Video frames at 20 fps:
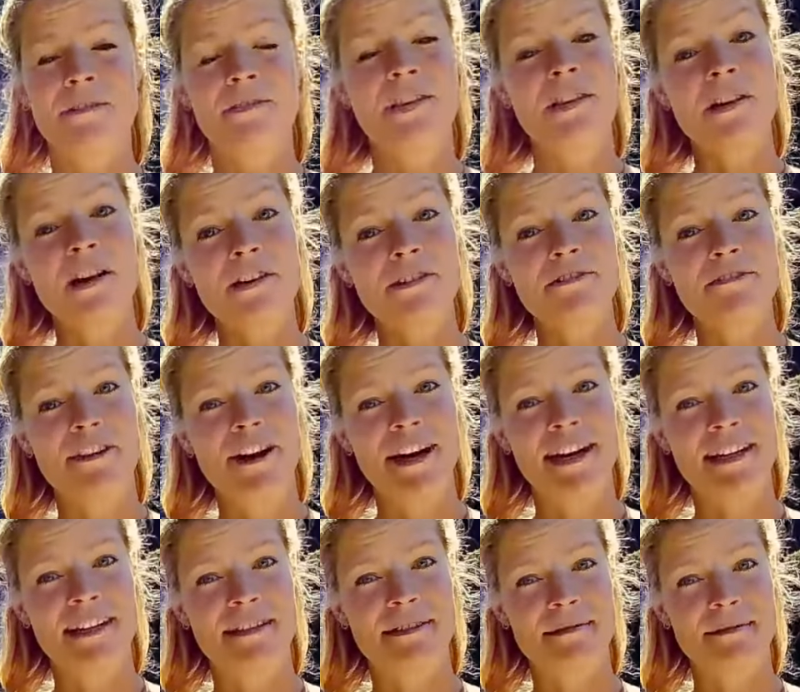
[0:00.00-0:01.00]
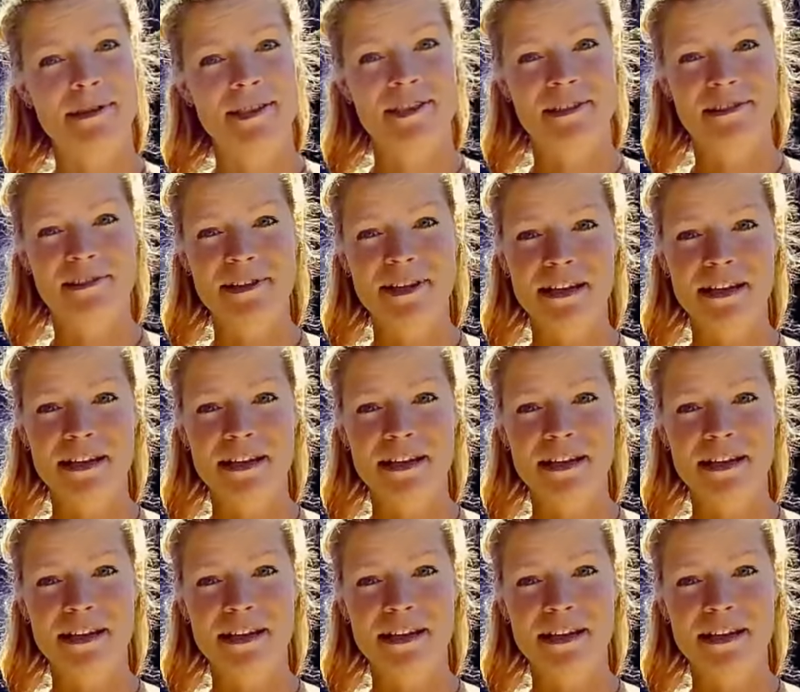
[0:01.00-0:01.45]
You can't find what you're